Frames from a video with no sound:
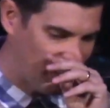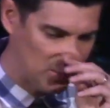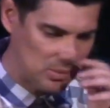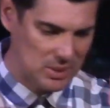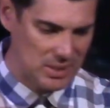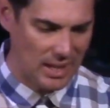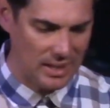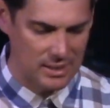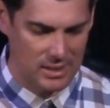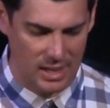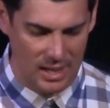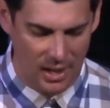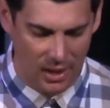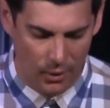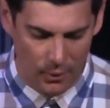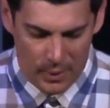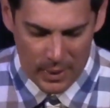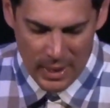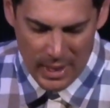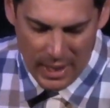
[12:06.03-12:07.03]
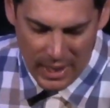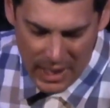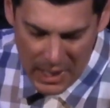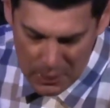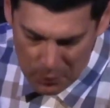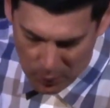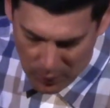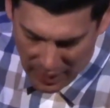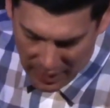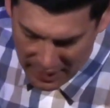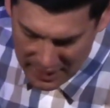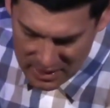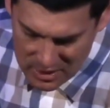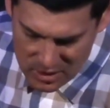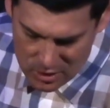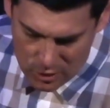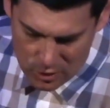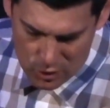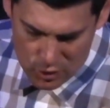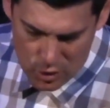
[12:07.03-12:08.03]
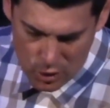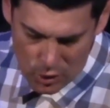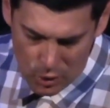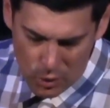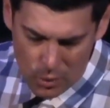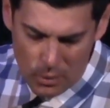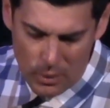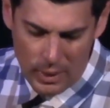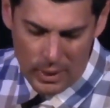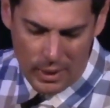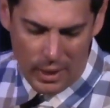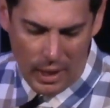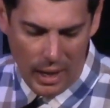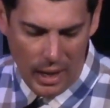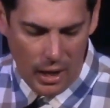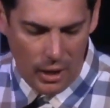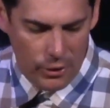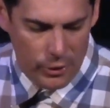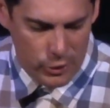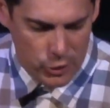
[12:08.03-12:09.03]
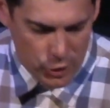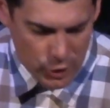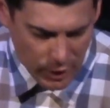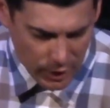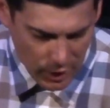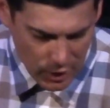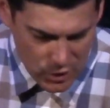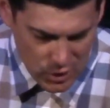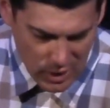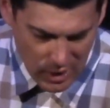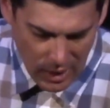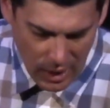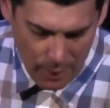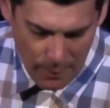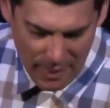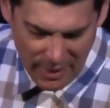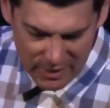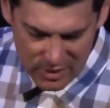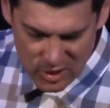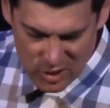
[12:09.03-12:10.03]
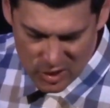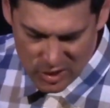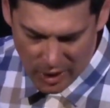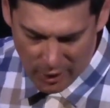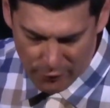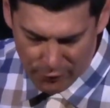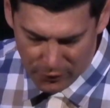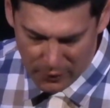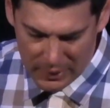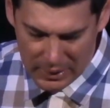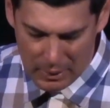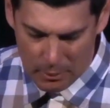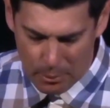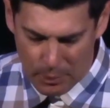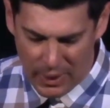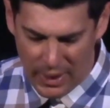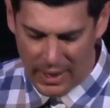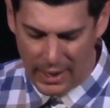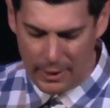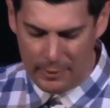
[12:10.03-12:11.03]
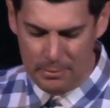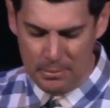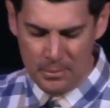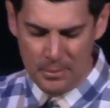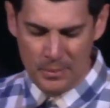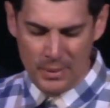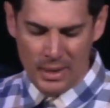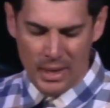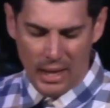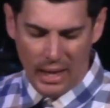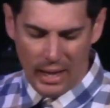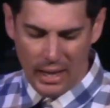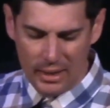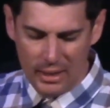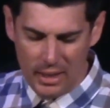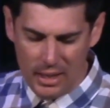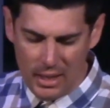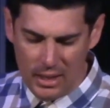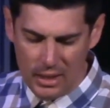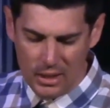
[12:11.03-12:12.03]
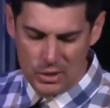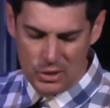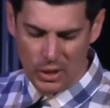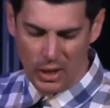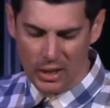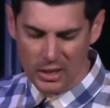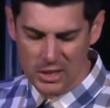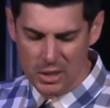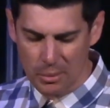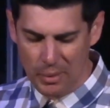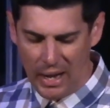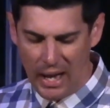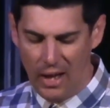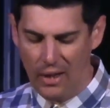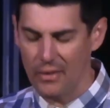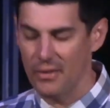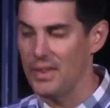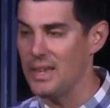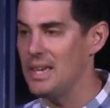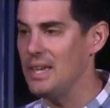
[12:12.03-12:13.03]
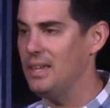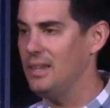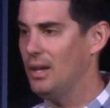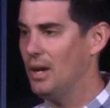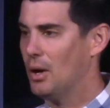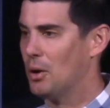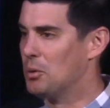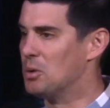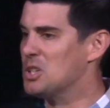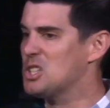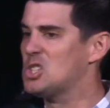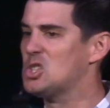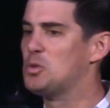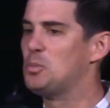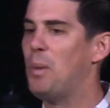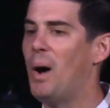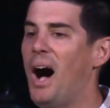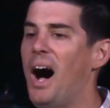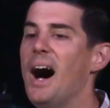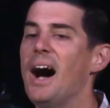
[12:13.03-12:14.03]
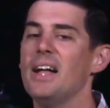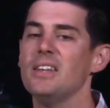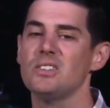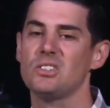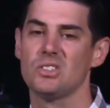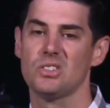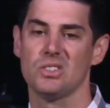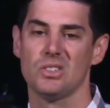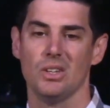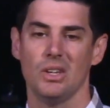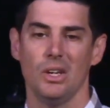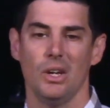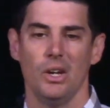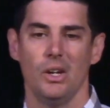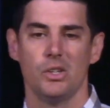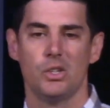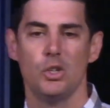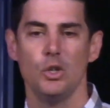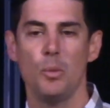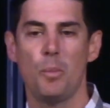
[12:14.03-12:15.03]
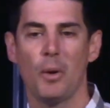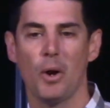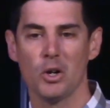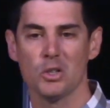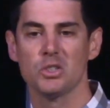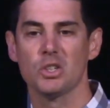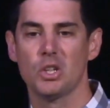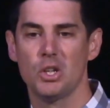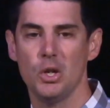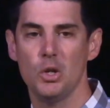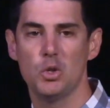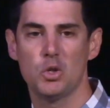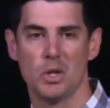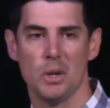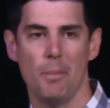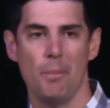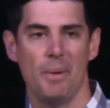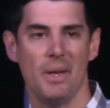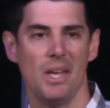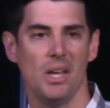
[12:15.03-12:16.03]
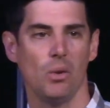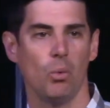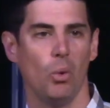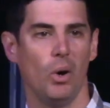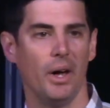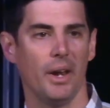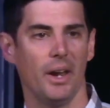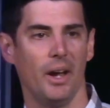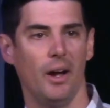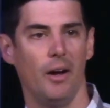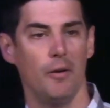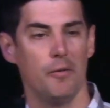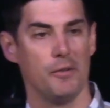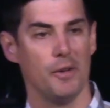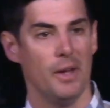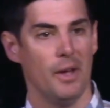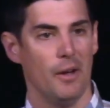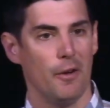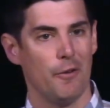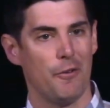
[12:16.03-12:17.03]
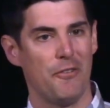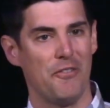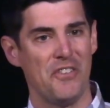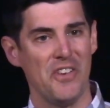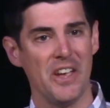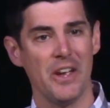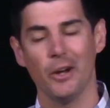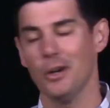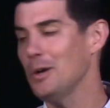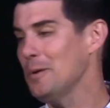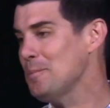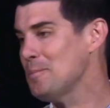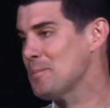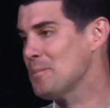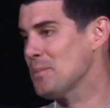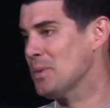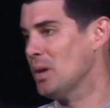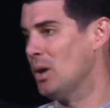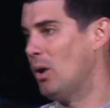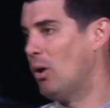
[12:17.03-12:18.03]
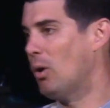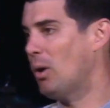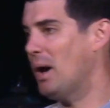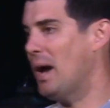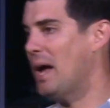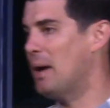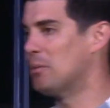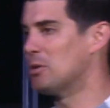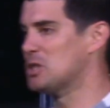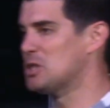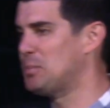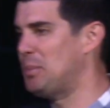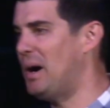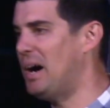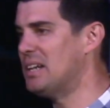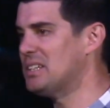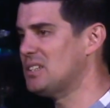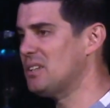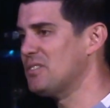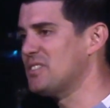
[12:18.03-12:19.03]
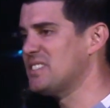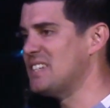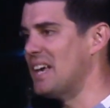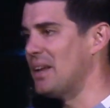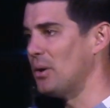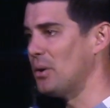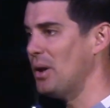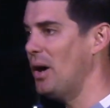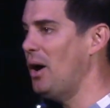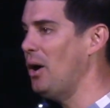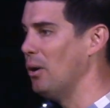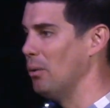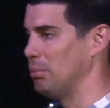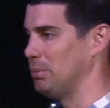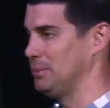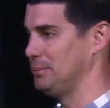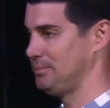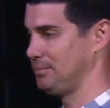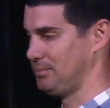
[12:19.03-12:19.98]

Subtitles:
upside down, he writes to the church about suffering and pain, and he talks about the response to persecution being one of fear or a response of settled hope.